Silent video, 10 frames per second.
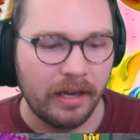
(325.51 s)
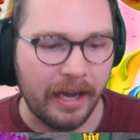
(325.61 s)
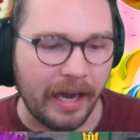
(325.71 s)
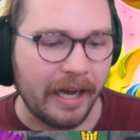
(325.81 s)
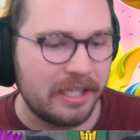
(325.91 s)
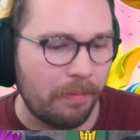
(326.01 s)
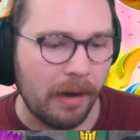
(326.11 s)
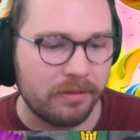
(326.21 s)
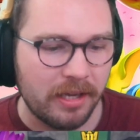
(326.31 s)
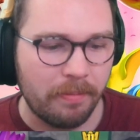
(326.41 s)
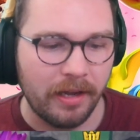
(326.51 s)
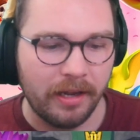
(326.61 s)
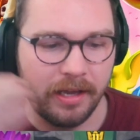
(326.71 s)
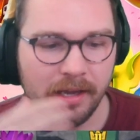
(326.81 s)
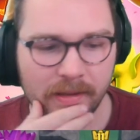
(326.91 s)
Like, I guess he popped the
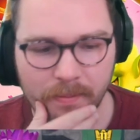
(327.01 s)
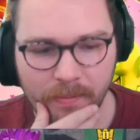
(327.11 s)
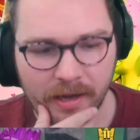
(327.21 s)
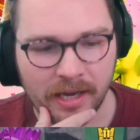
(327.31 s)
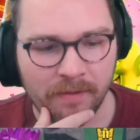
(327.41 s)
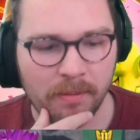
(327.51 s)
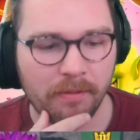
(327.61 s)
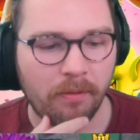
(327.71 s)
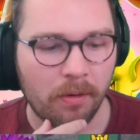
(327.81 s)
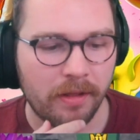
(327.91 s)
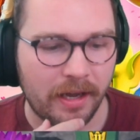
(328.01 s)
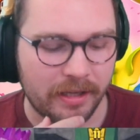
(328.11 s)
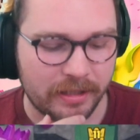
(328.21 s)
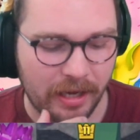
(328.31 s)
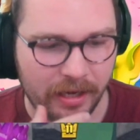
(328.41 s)
ability, but even before then,
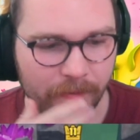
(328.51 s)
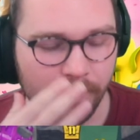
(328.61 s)
it's like